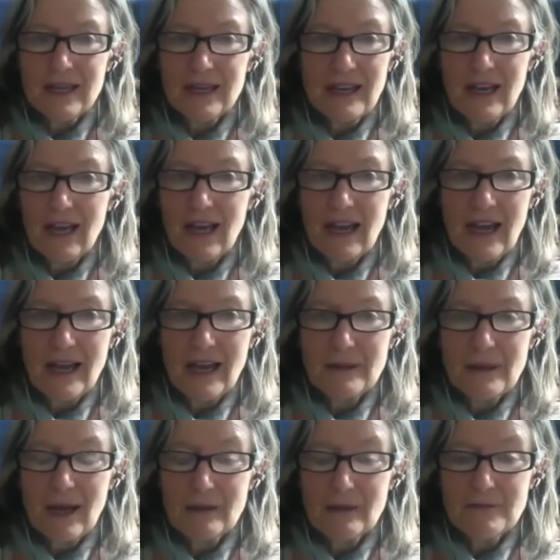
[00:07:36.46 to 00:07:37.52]

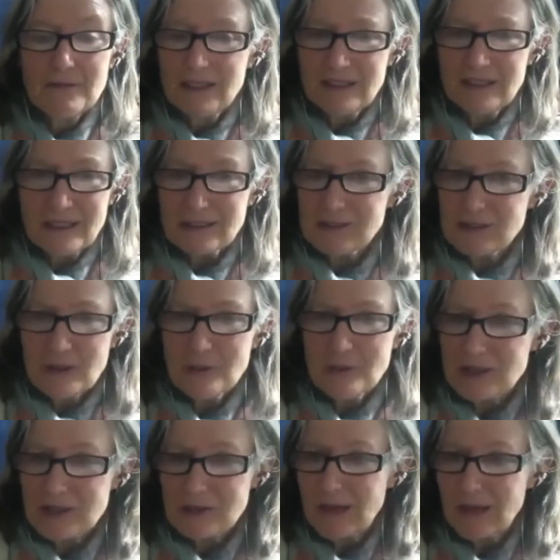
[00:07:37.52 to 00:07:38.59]
I'm feeling so
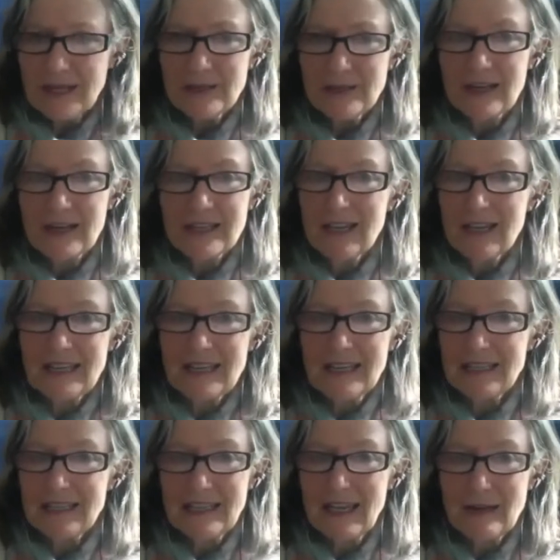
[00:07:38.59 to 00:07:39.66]
much better. I
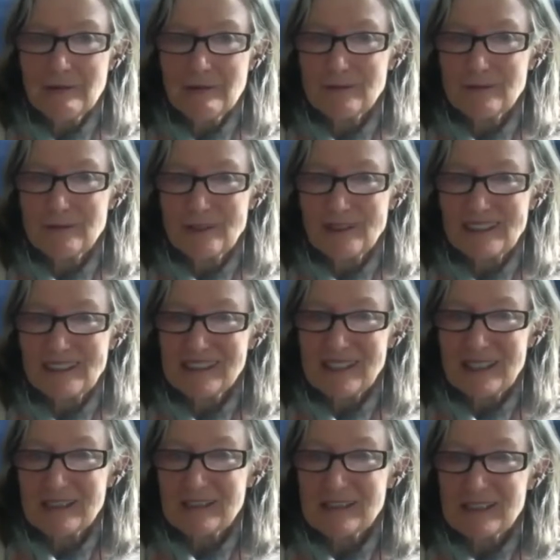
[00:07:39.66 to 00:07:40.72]
can't account for it. It's
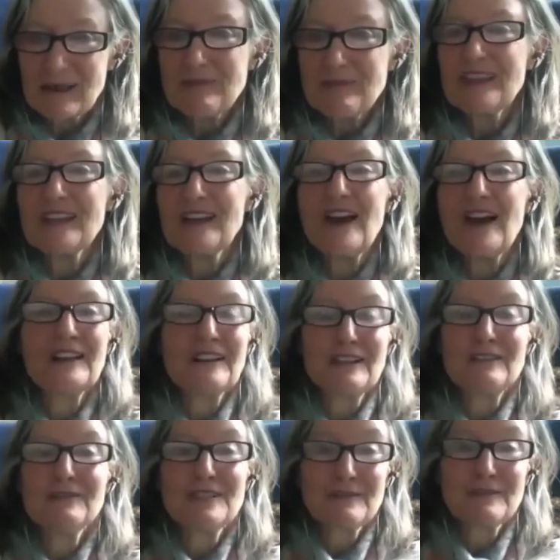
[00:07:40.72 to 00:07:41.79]
like something got
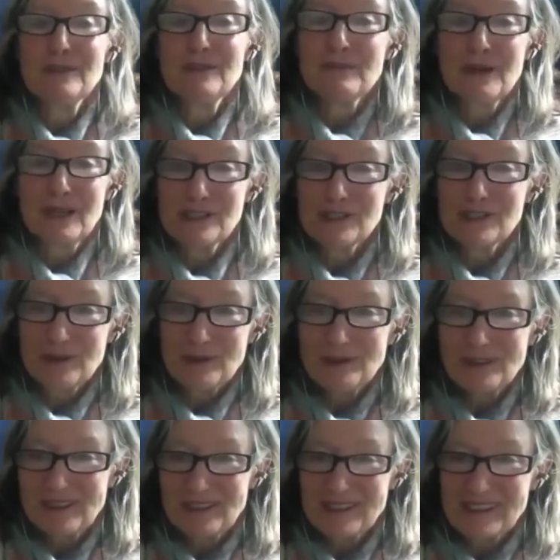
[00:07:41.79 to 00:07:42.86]
lifted from my
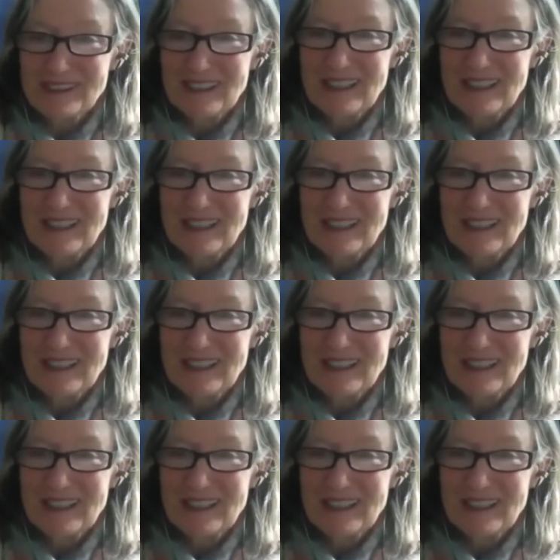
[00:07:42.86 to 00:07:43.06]
shoulders.